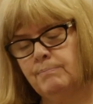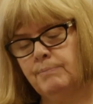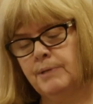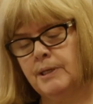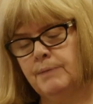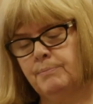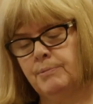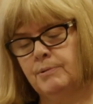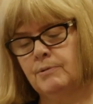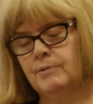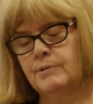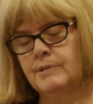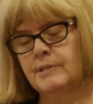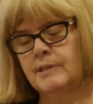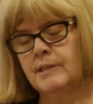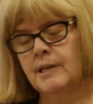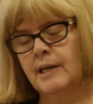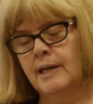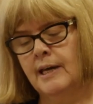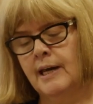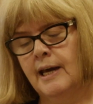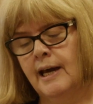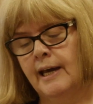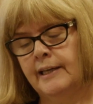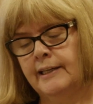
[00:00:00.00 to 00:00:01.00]
peoples
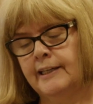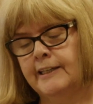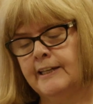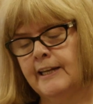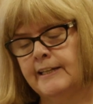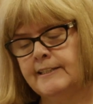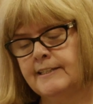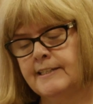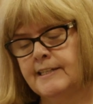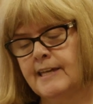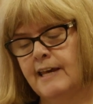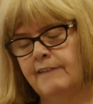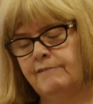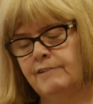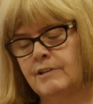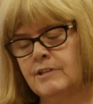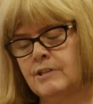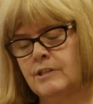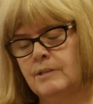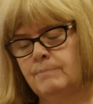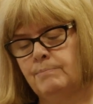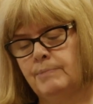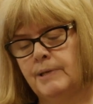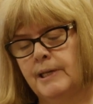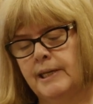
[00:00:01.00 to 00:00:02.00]
in an endeavour
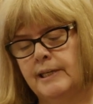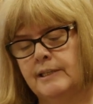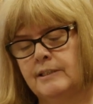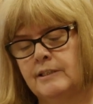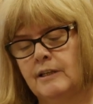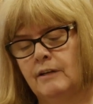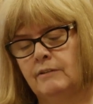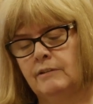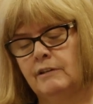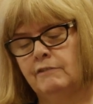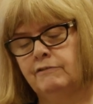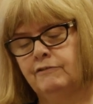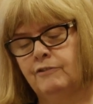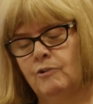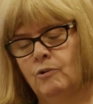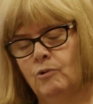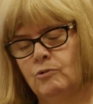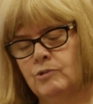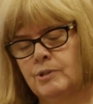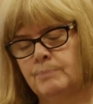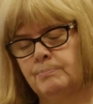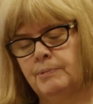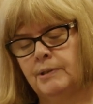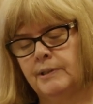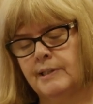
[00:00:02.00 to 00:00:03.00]
to break down the
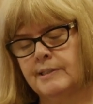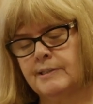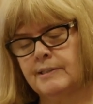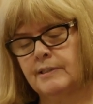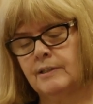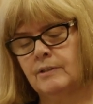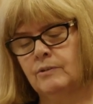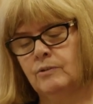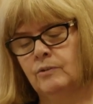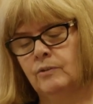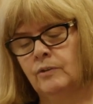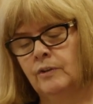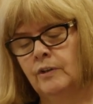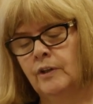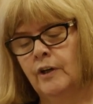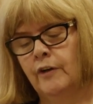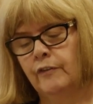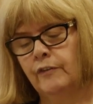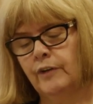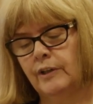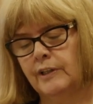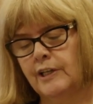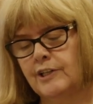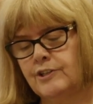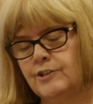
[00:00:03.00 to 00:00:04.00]
false political,
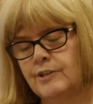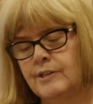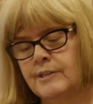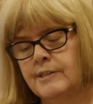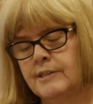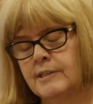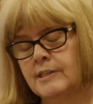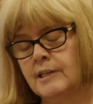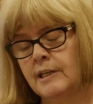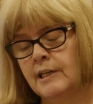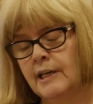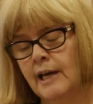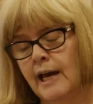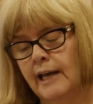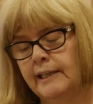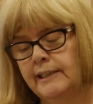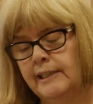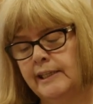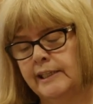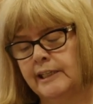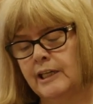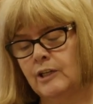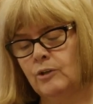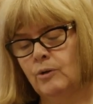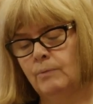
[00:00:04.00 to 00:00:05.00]
religious and
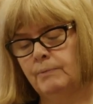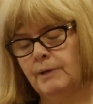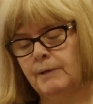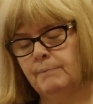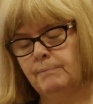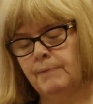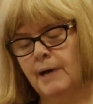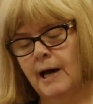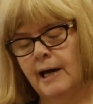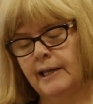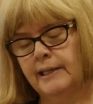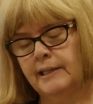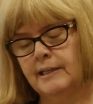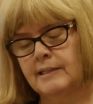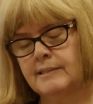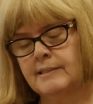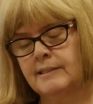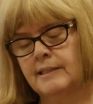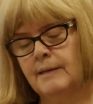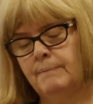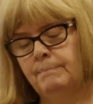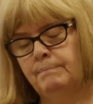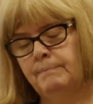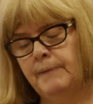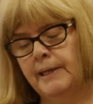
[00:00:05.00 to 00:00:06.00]
economic barriers
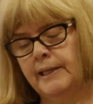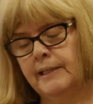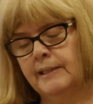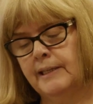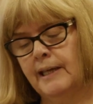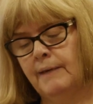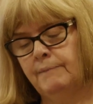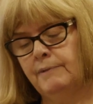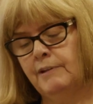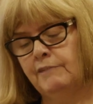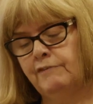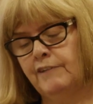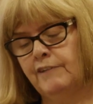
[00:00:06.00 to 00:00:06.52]
that make them the